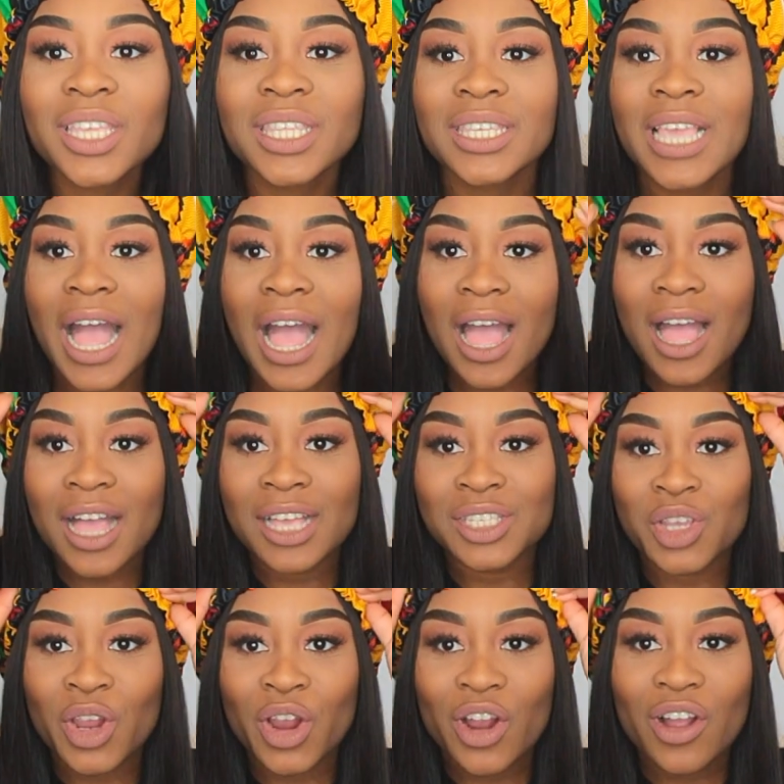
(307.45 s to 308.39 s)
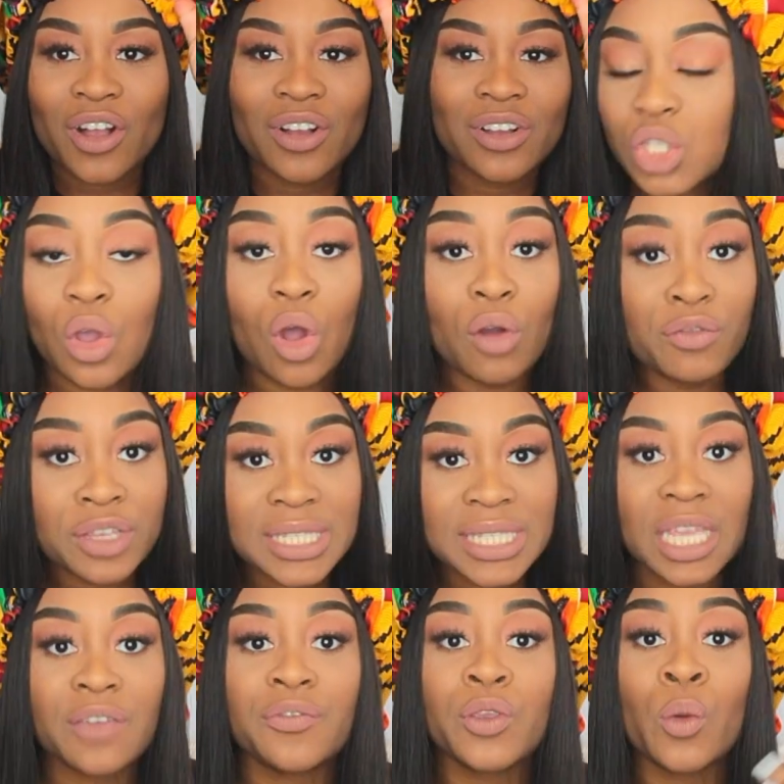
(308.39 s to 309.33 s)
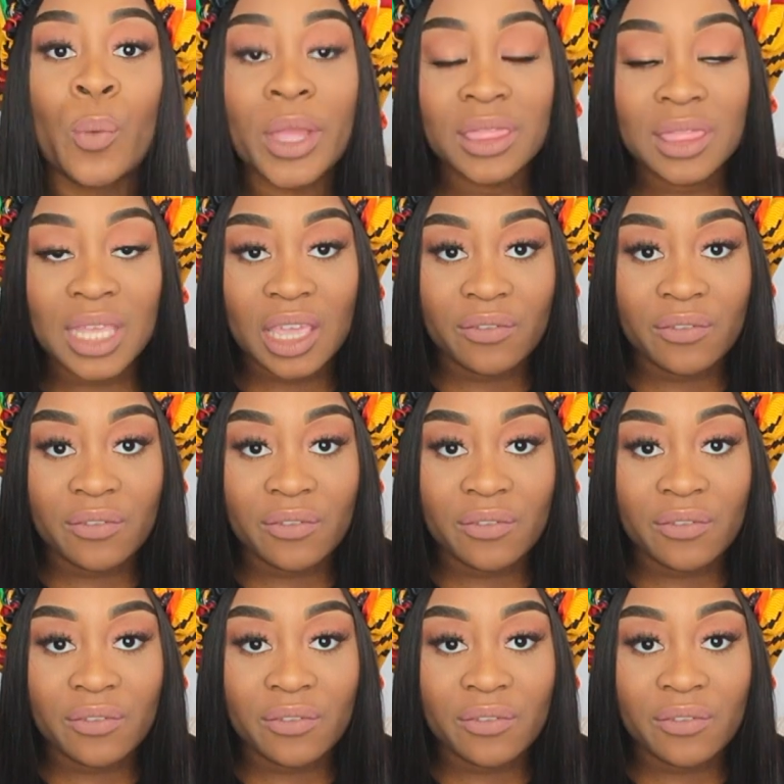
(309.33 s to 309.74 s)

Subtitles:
Yes, girl. So obviously, if you win the